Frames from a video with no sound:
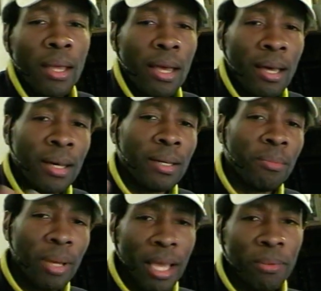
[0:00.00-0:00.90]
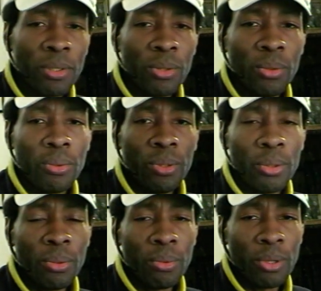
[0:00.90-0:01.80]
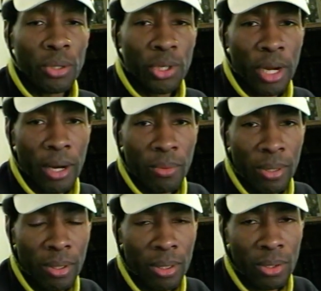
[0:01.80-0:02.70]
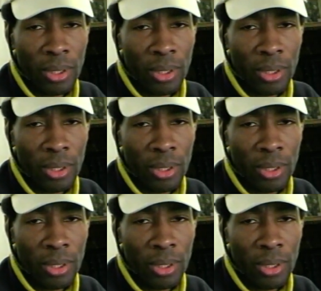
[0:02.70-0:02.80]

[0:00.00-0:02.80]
uh, be able to to to share with us